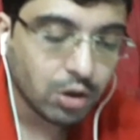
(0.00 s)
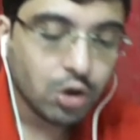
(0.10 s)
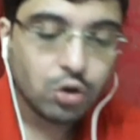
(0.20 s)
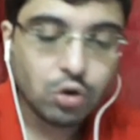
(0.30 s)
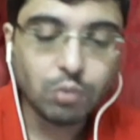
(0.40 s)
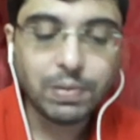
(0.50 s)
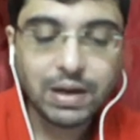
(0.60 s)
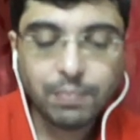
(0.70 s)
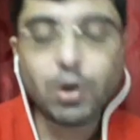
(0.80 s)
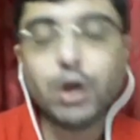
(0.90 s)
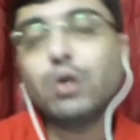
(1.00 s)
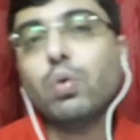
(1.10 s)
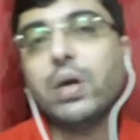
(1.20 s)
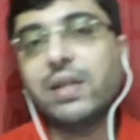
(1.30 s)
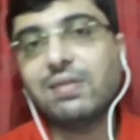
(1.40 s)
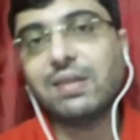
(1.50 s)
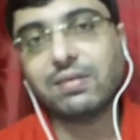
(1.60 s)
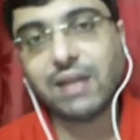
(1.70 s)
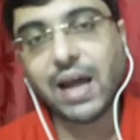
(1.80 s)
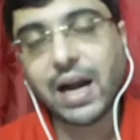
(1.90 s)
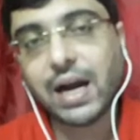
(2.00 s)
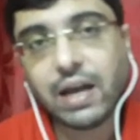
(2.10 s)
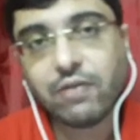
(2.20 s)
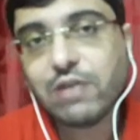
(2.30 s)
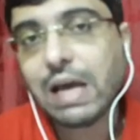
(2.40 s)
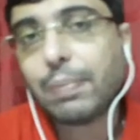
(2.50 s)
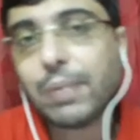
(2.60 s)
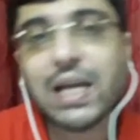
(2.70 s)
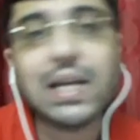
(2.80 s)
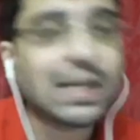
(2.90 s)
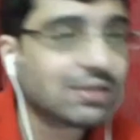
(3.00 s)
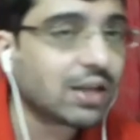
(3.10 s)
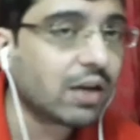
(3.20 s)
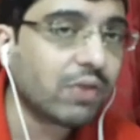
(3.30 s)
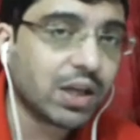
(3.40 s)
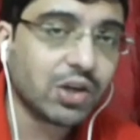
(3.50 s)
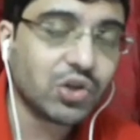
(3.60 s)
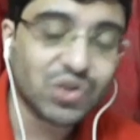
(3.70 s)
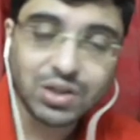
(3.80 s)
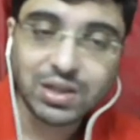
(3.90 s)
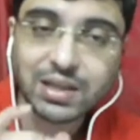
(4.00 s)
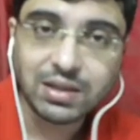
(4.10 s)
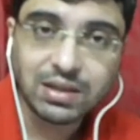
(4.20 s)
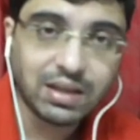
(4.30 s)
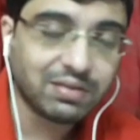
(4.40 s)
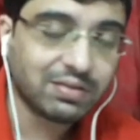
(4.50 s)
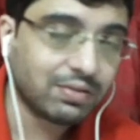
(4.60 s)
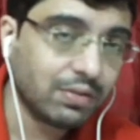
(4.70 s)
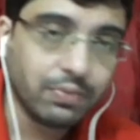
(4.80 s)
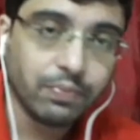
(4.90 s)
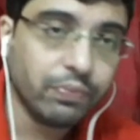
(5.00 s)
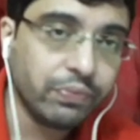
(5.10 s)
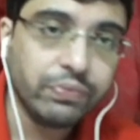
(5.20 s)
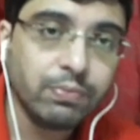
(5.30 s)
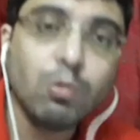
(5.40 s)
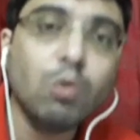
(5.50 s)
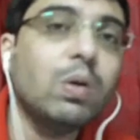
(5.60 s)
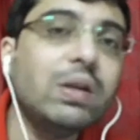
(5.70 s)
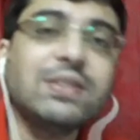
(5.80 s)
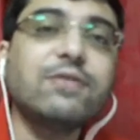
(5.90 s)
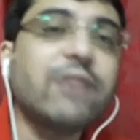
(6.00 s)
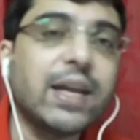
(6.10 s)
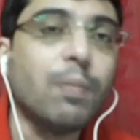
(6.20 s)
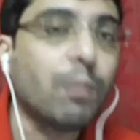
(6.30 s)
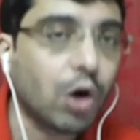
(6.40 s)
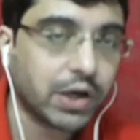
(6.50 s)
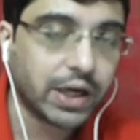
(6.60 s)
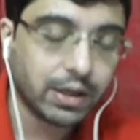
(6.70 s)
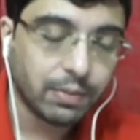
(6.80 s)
to play pawn to h6. And if you are playing Lasker variation, then this move is very important,